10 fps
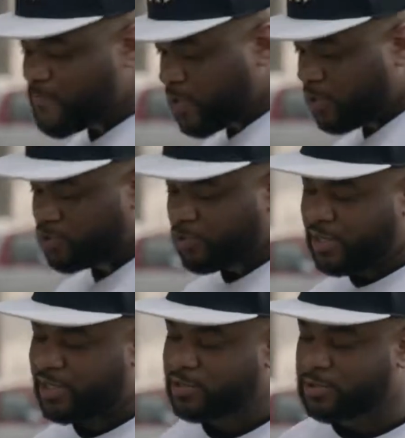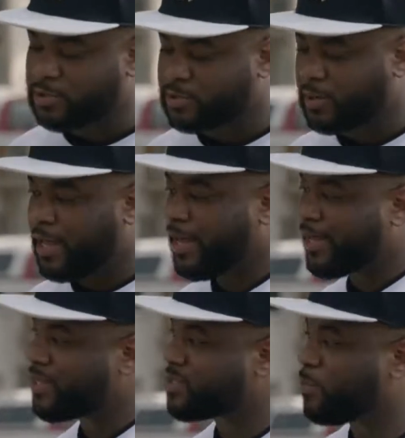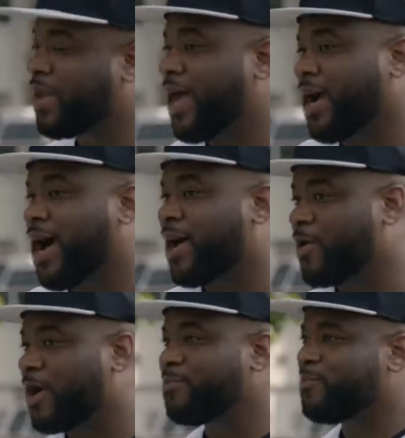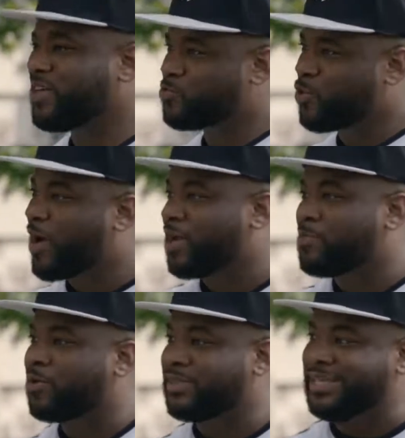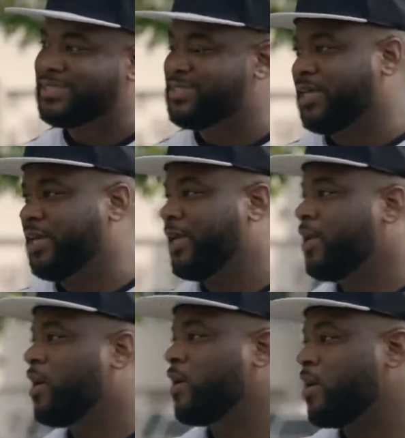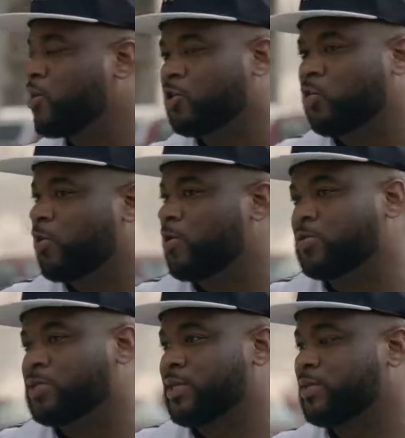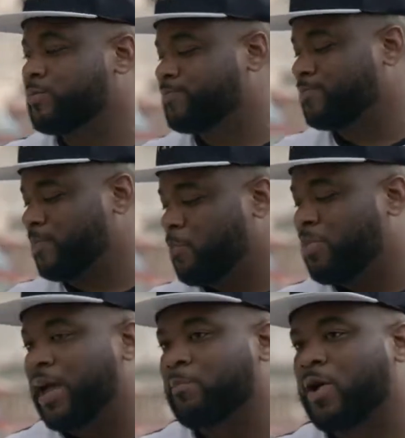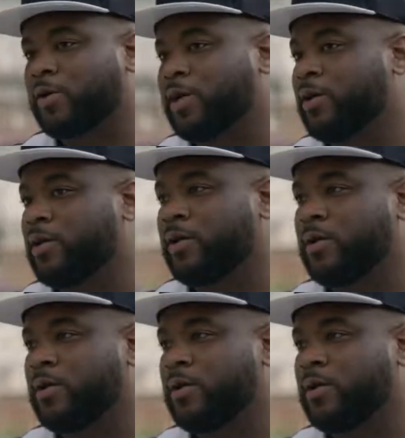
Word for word: street literature, it gets a black eye, right? Because we writing about these seedy underworlds and the black market.